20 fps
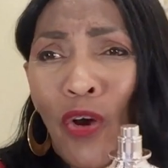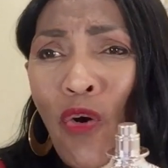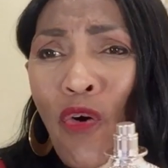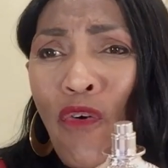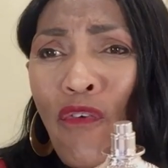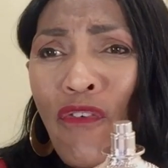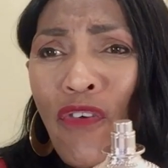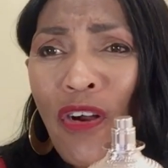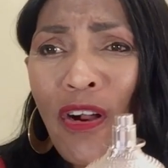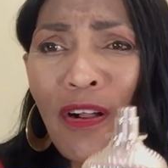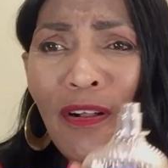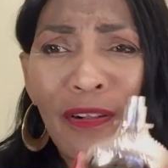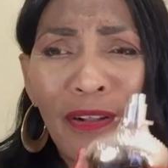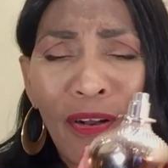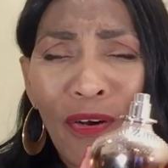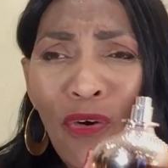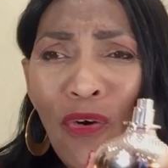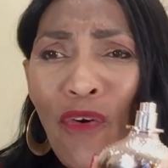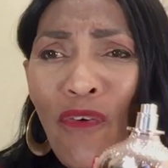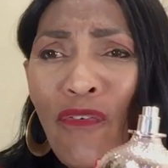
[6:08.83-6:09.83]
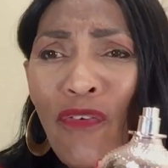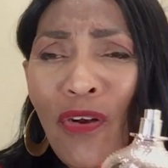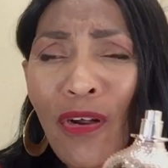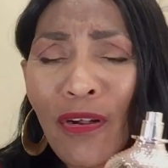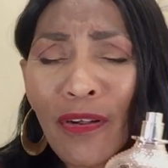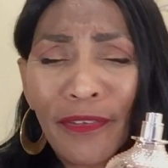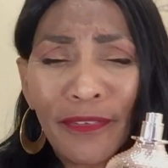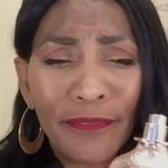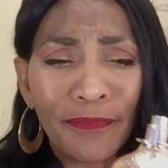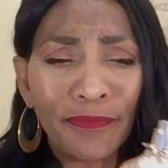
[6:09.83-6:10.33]
over
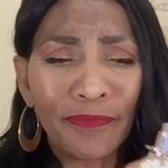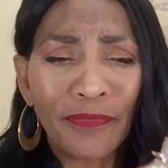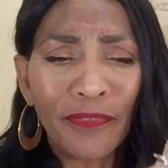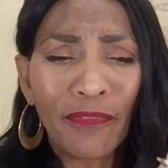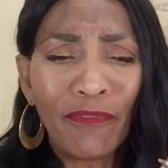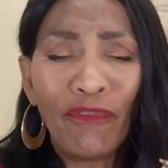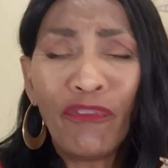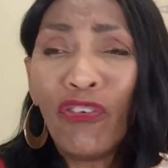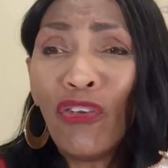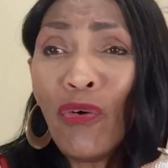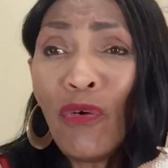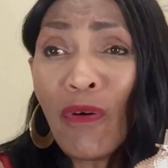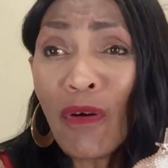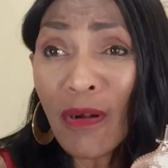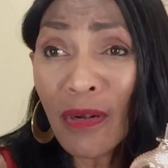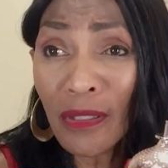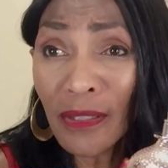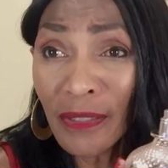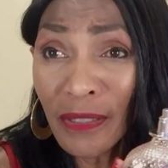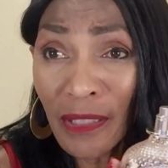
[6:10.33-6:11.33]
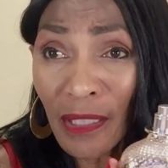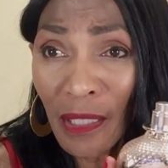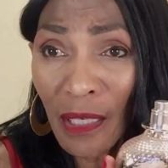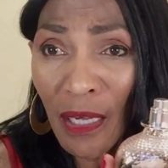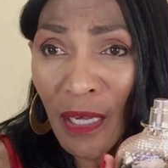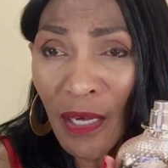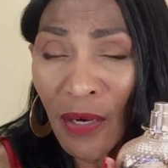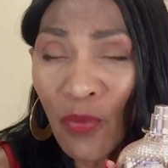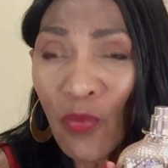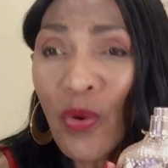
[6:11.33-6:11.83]
over floraled
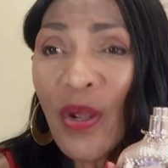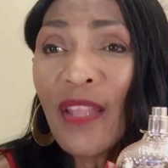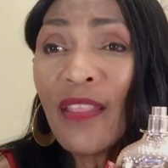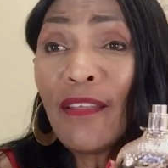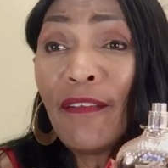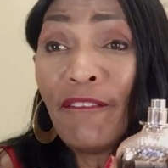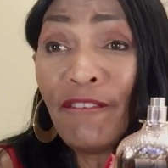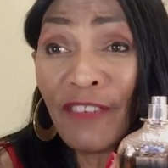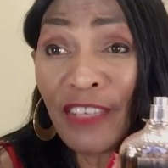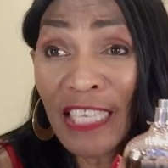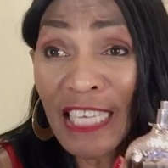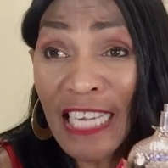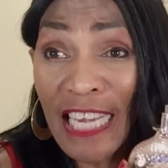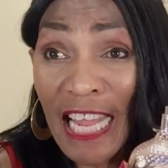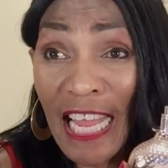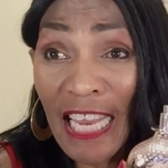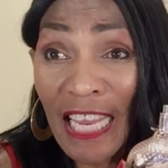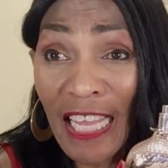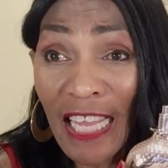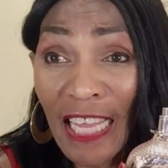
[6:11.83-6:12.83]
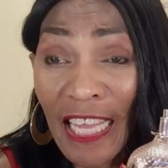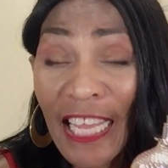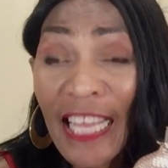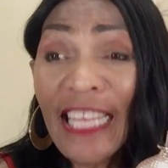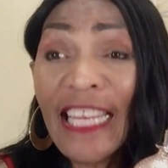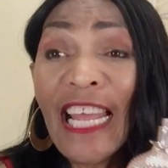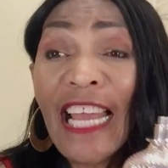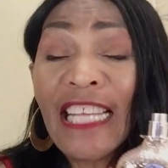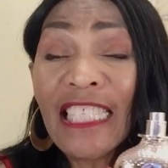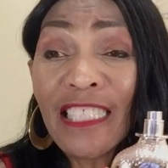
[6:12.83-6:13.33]
with vanilla
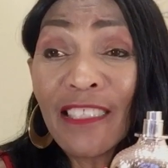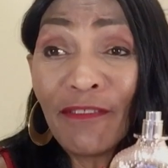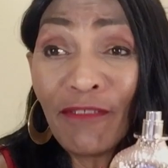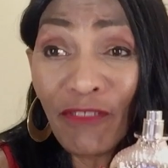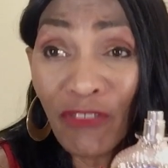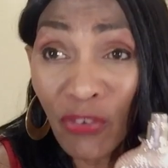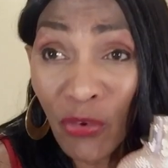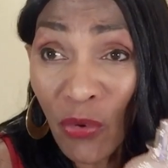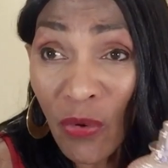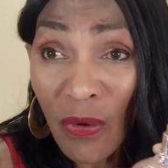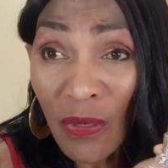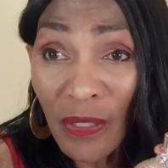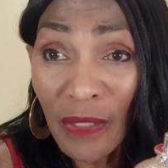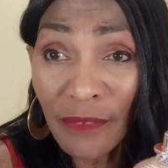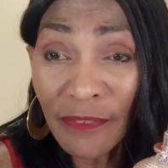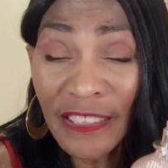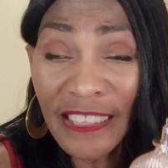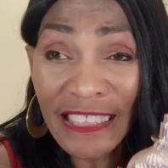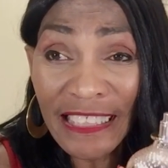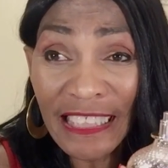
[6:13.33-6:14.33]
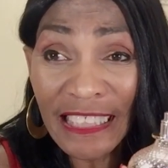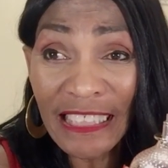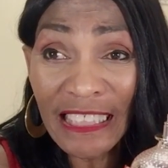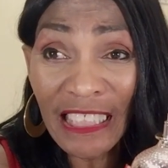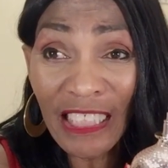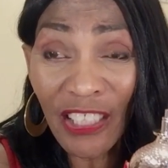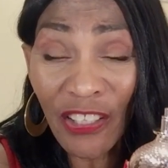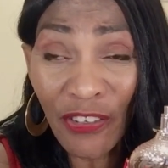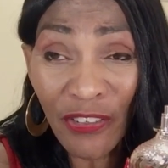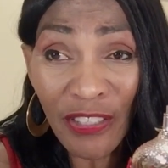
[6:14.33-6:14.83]
and it has some floral
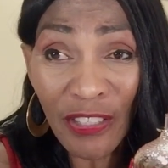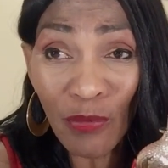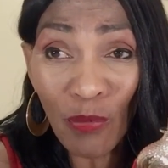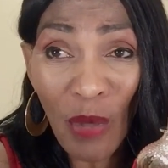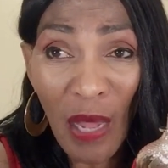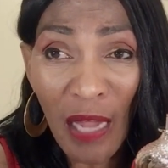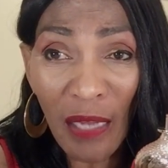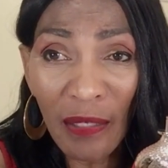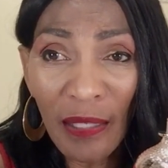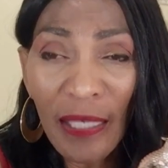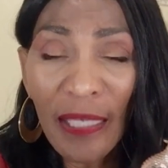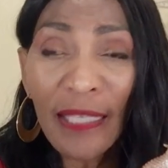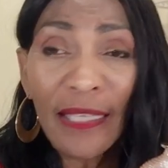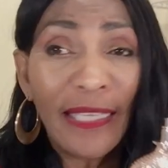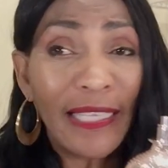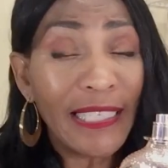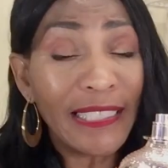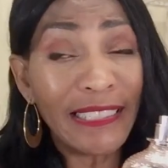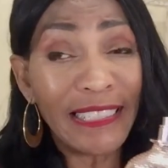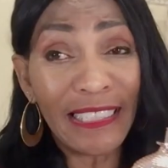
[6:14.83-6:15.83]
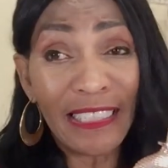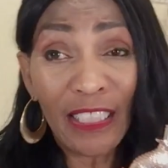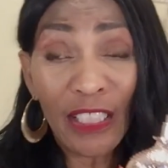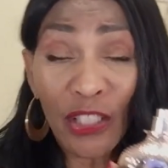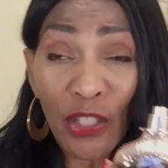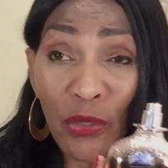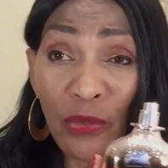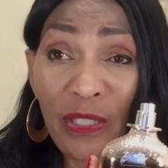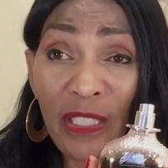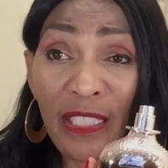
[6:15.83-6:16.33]
scents in here as well like i said the
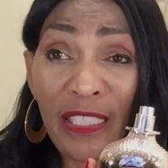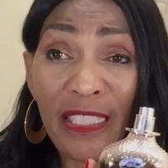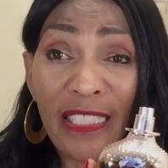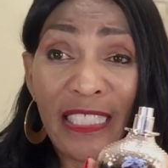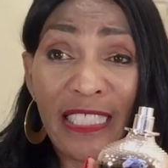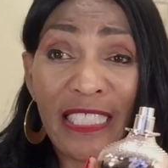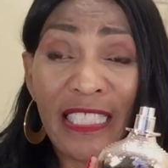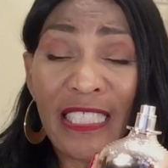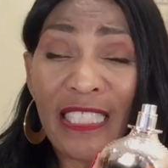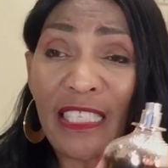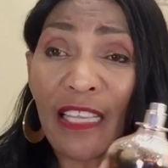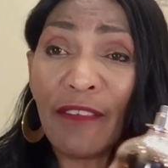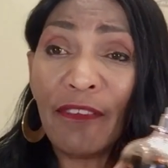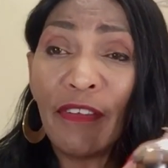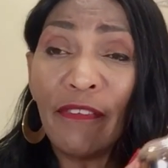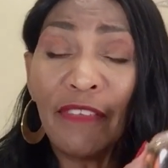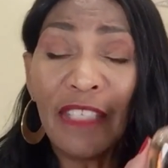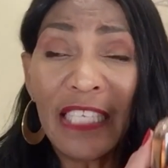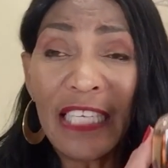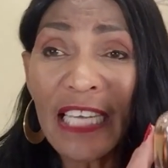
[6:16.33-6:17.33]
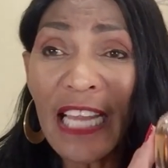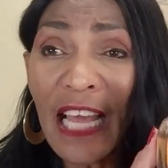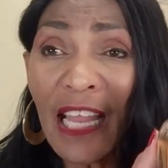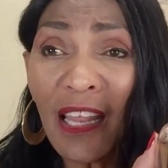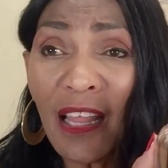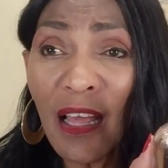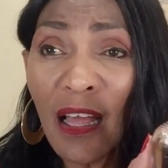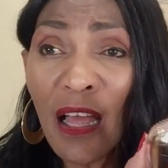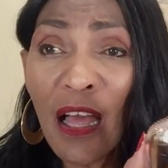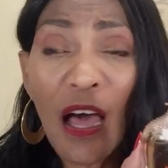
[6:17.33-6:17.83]
notes consist of a
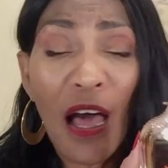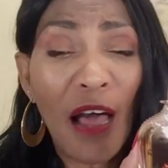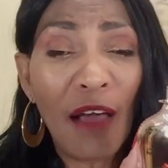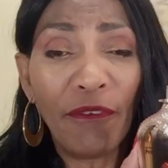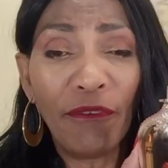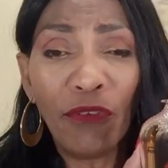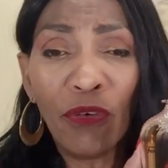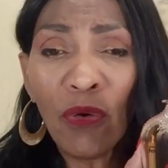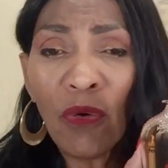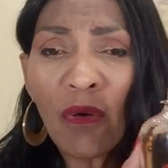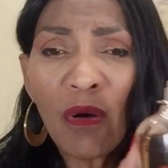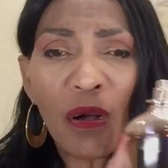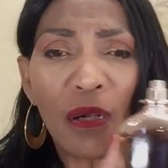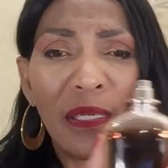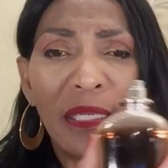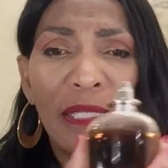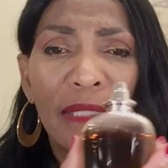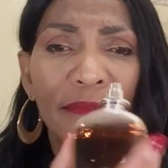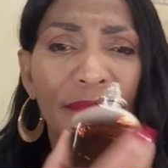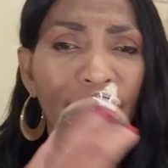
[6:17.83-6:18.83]
vanilla a floral